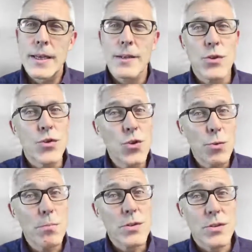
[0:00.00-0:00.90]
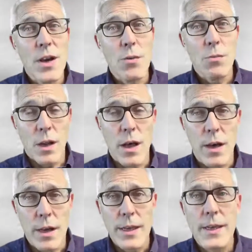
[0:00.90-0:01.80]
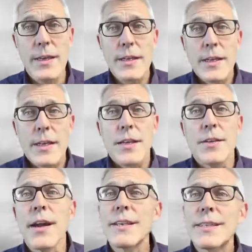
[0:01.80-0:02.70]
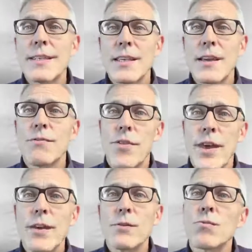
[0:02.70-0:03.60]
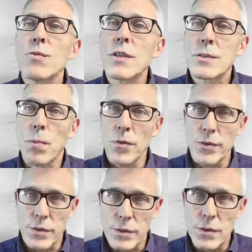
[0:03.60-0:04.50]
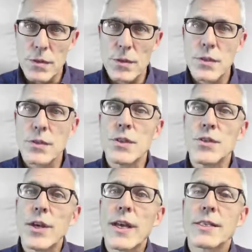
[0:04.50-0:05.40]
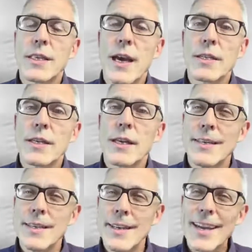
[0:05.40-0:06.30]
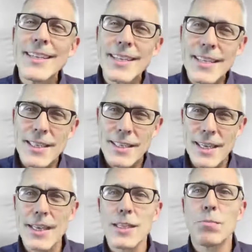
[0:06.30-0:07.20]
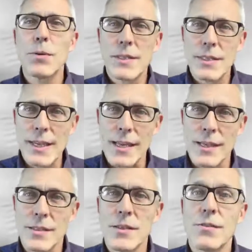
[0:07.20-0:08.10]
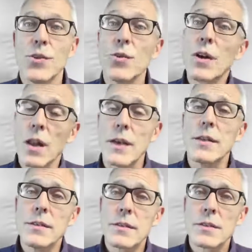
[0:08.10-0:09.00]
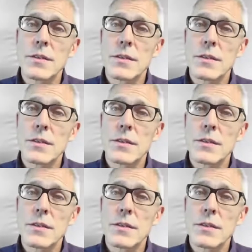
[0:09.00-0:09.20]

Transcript: Now, the numbers don't lie. 97,000 respondents suggest that 96% of your clients